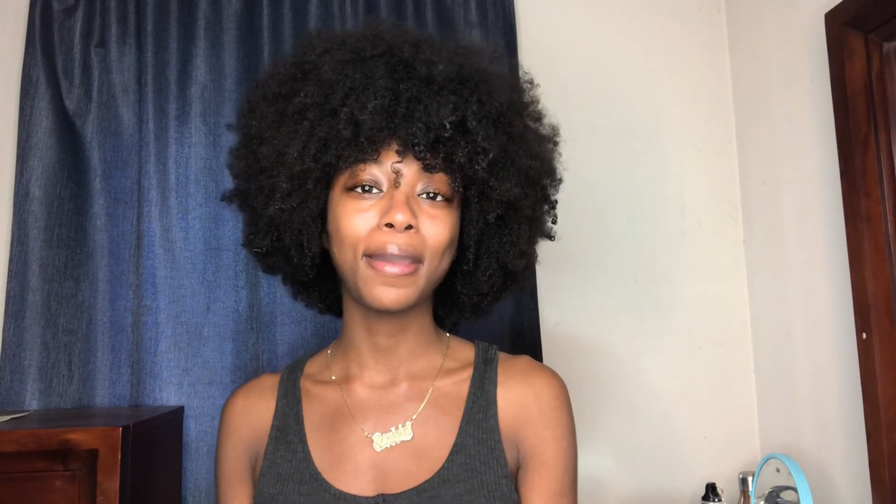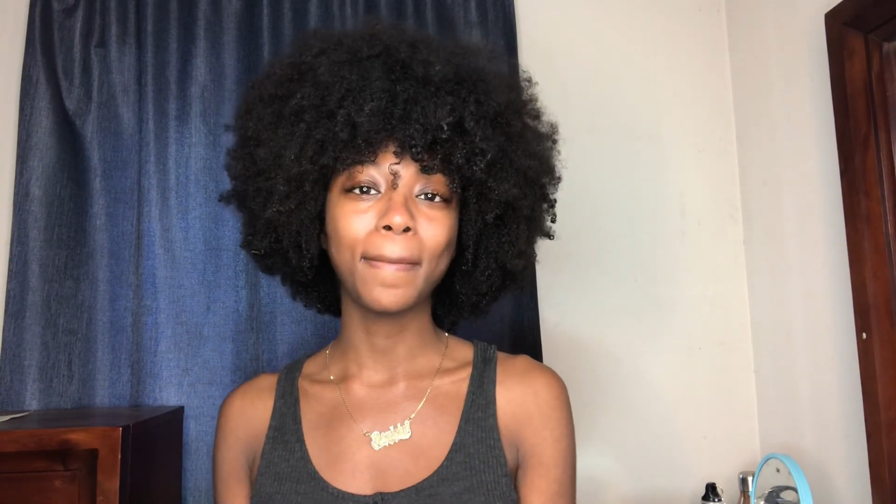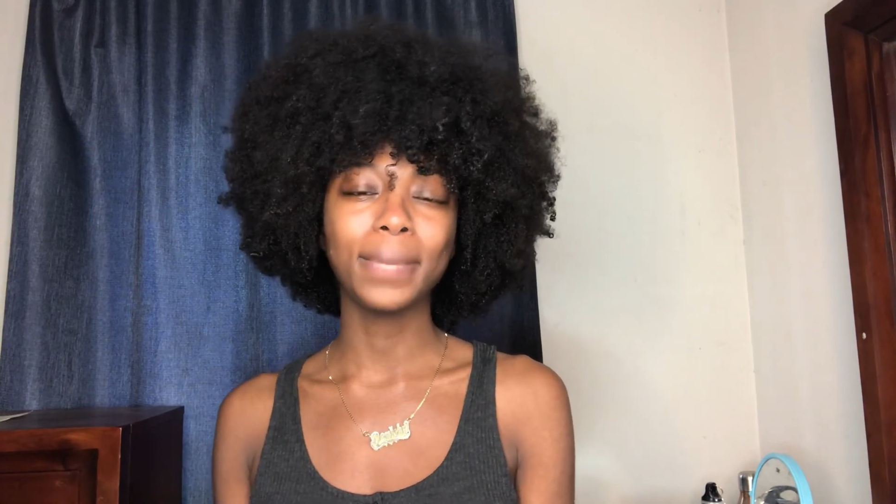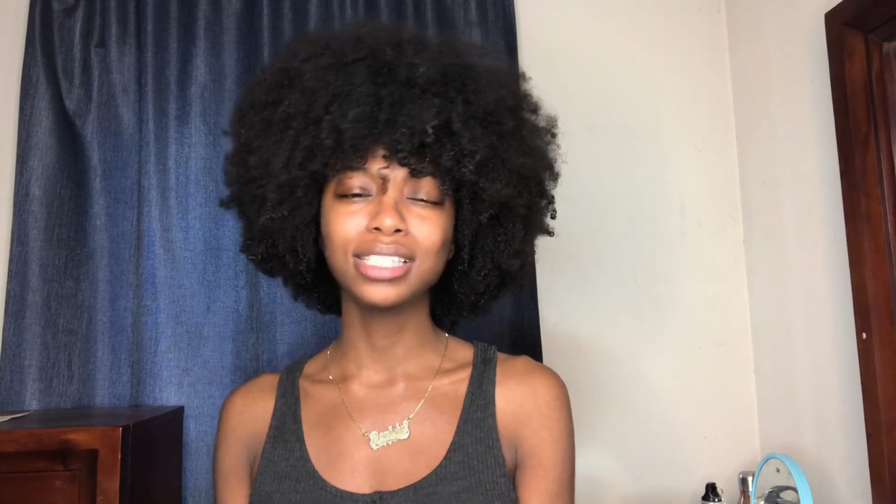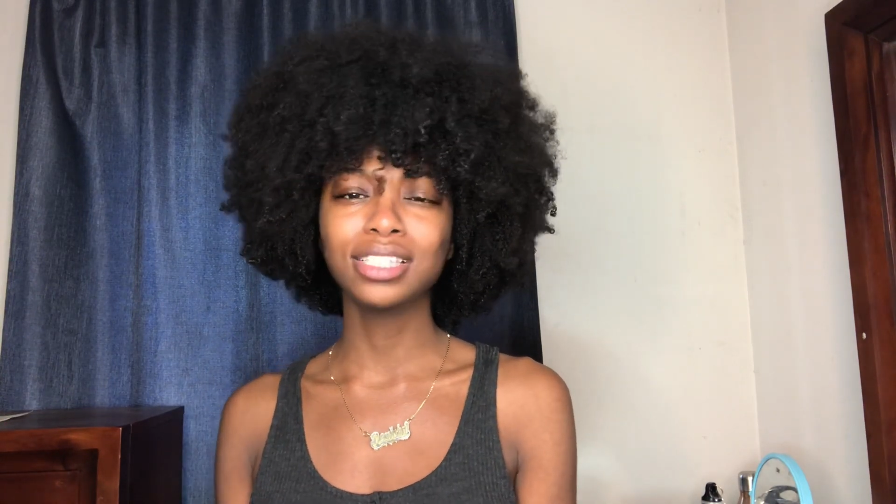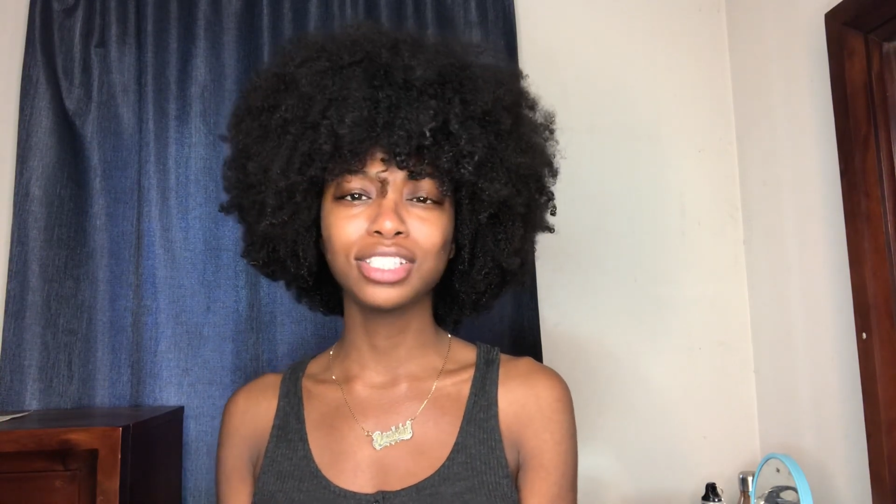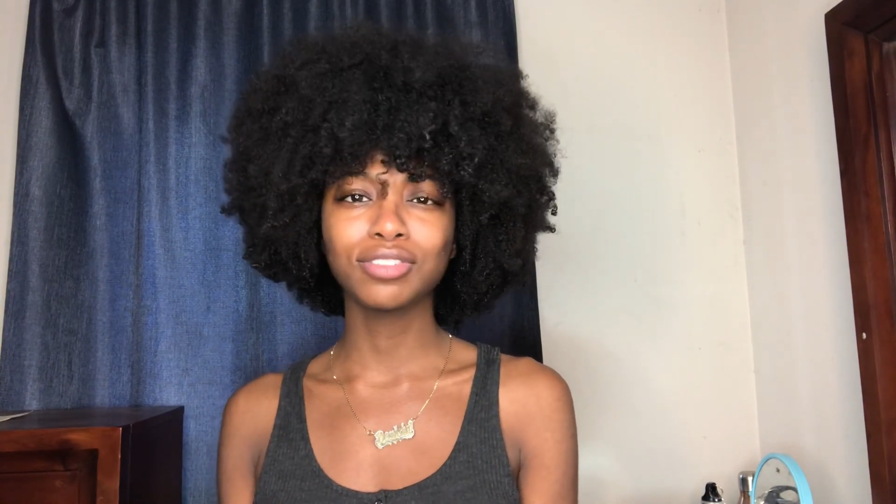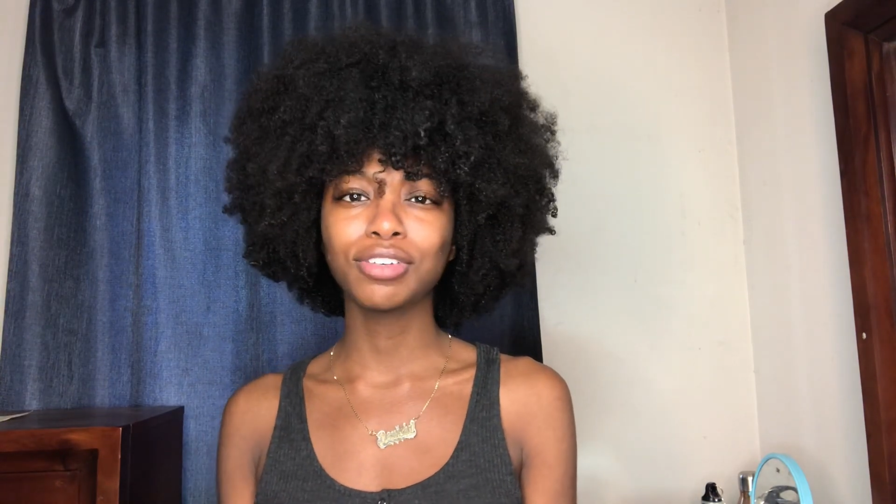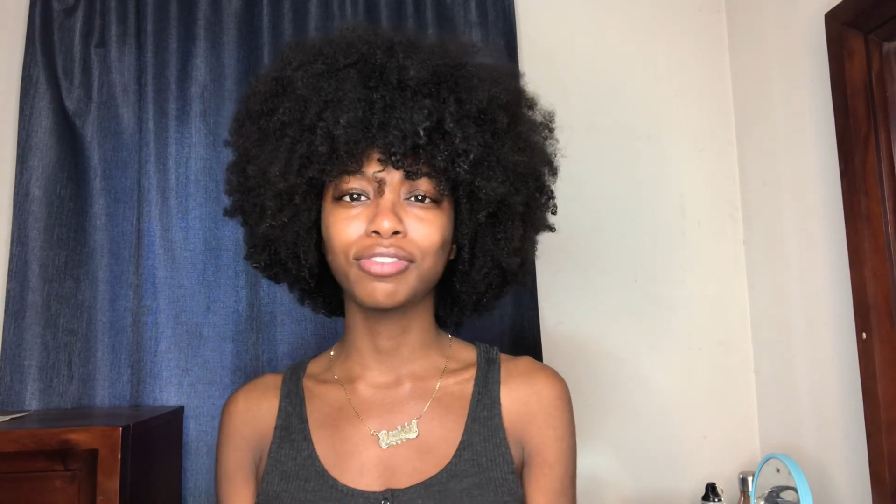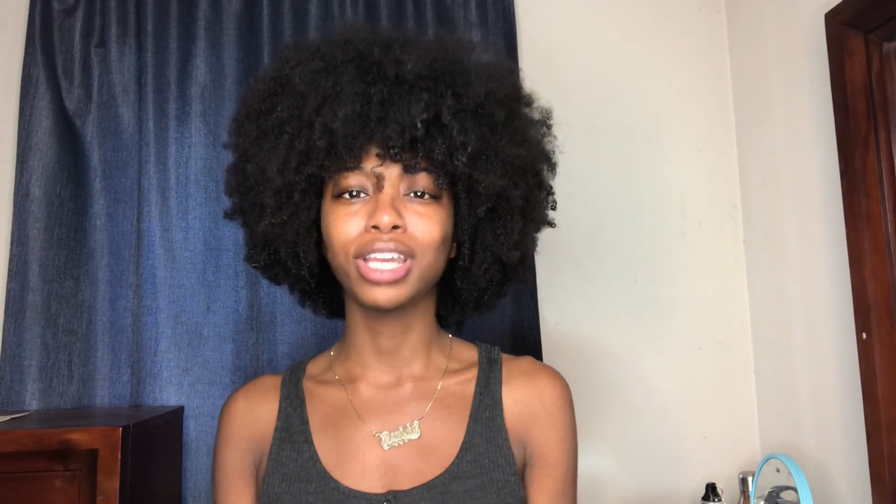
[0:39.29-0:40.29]
basically just
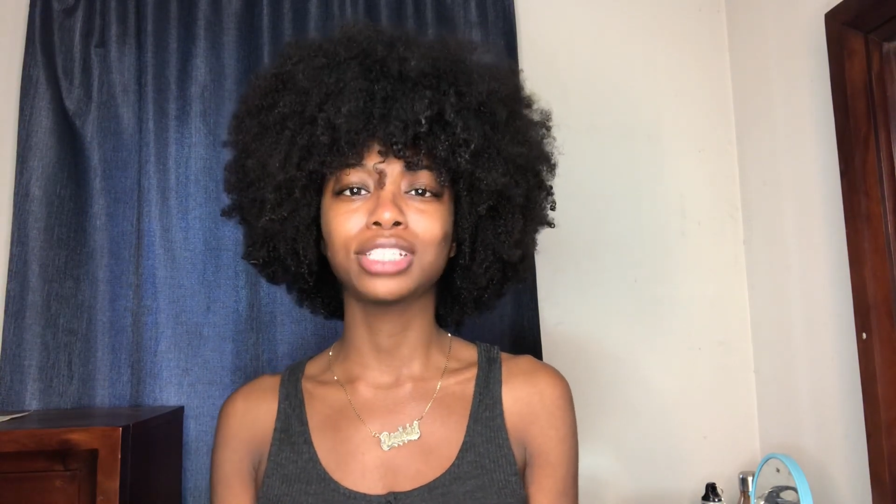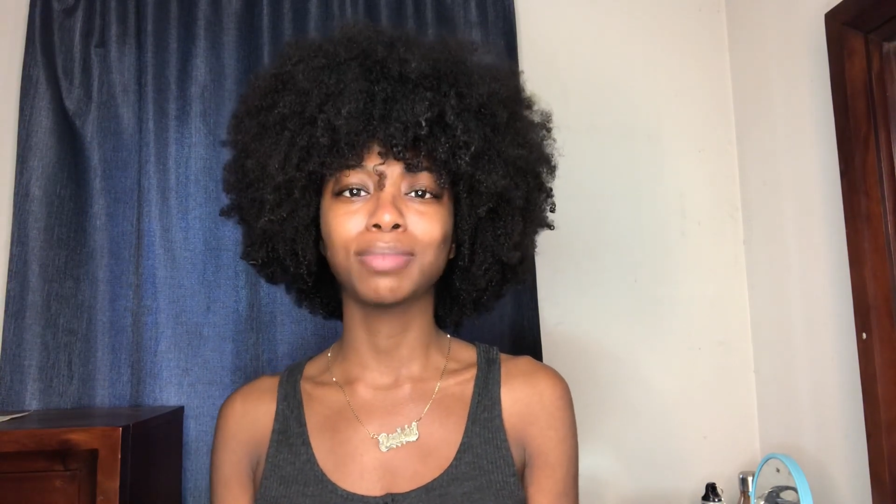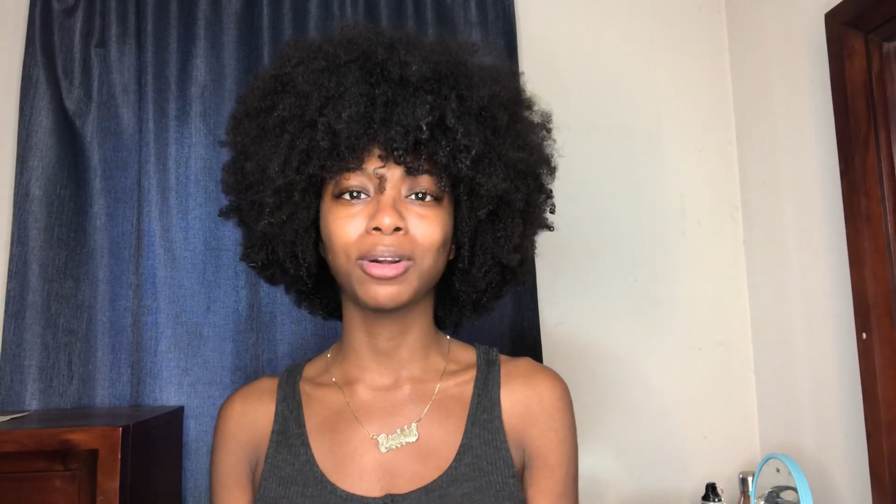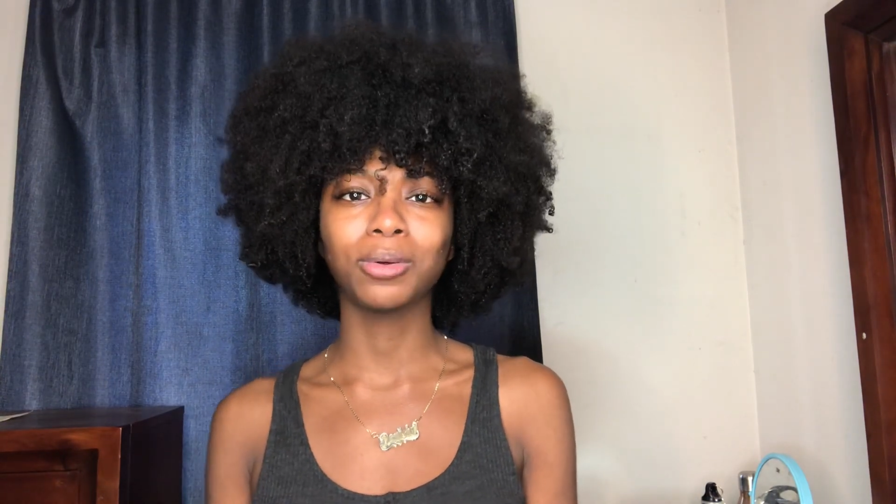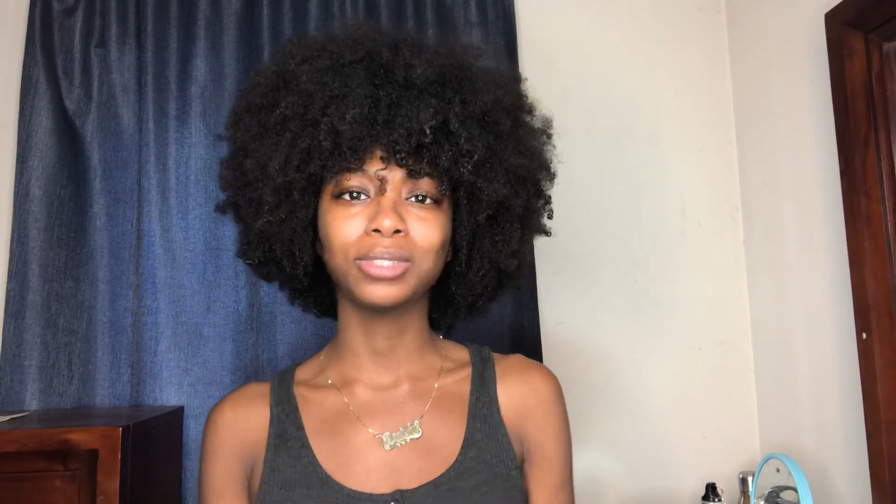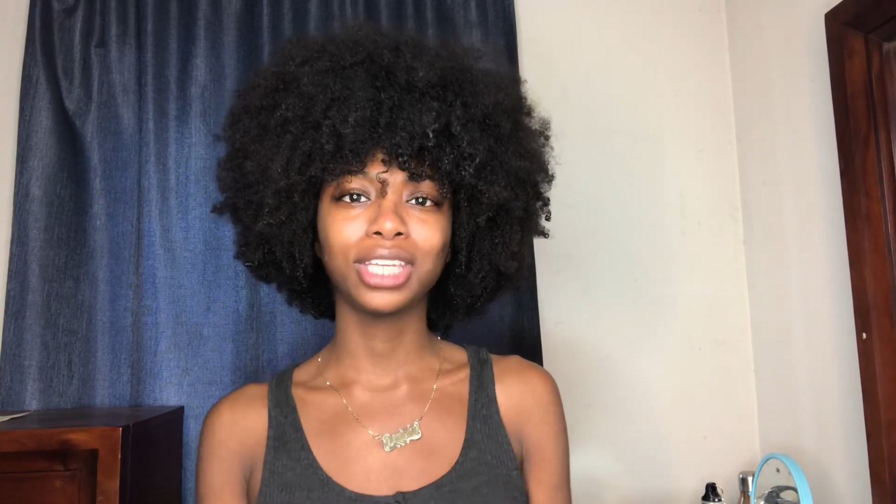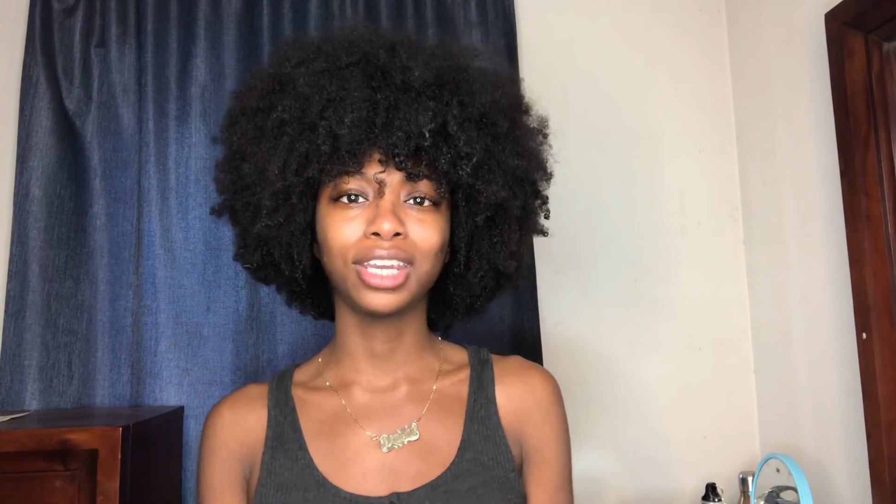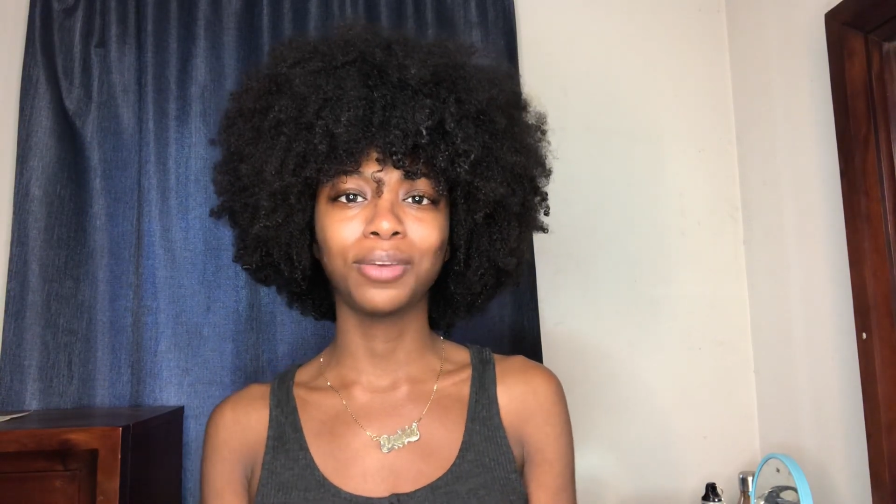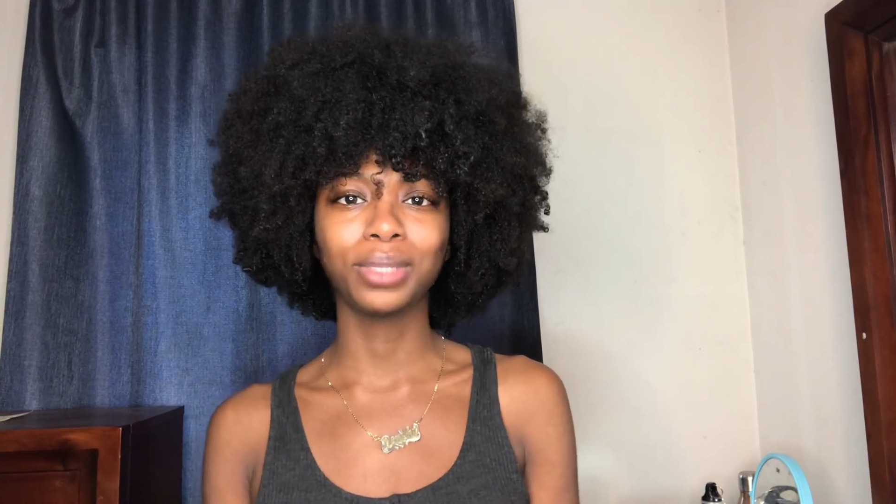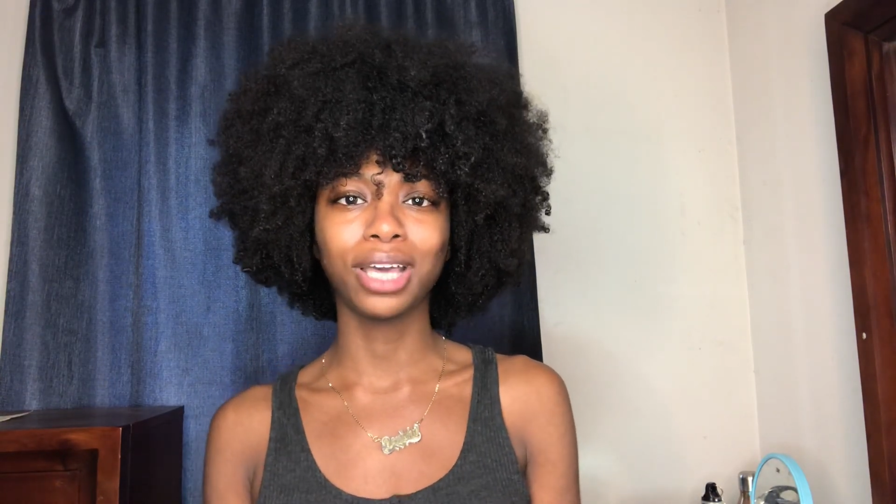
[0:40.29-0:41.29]
refresh my old
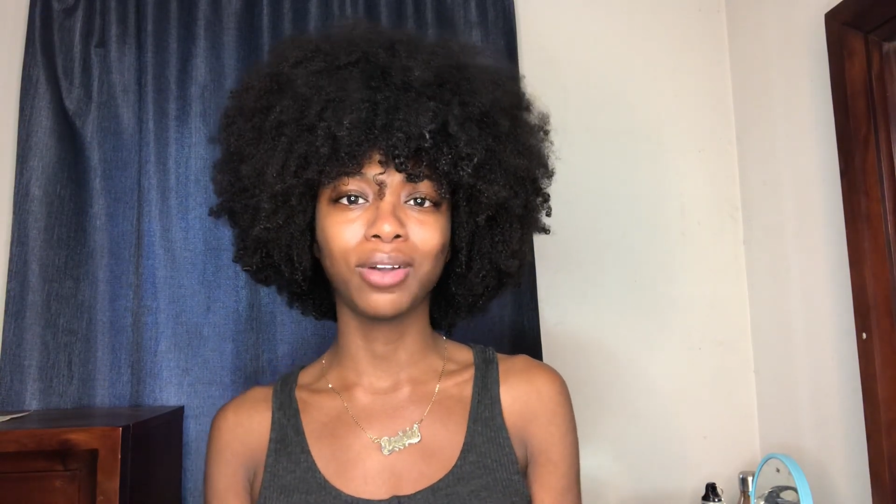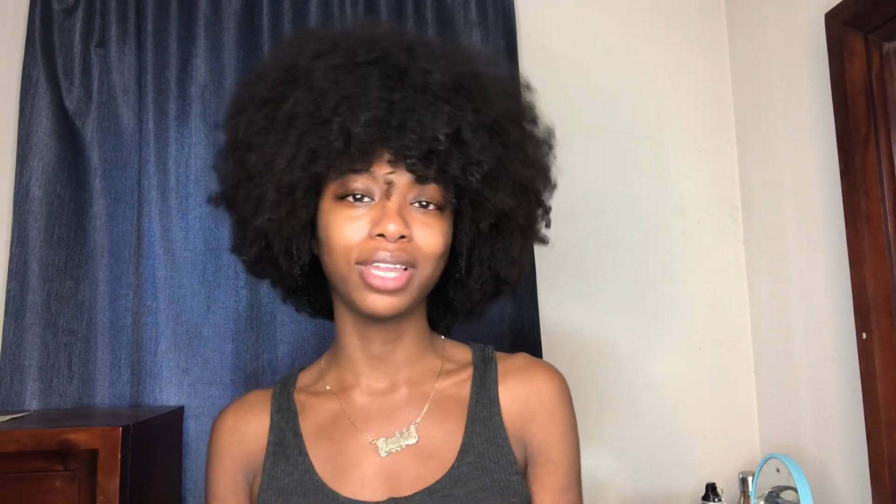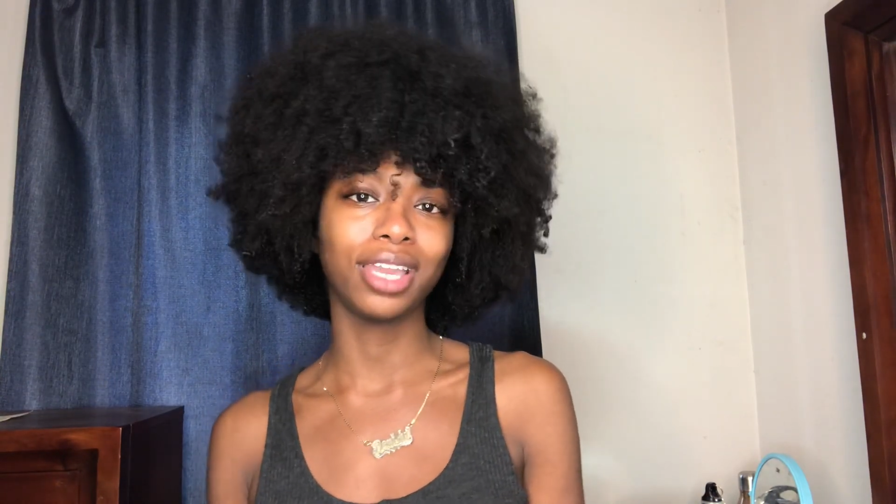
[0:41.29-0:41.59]
hair without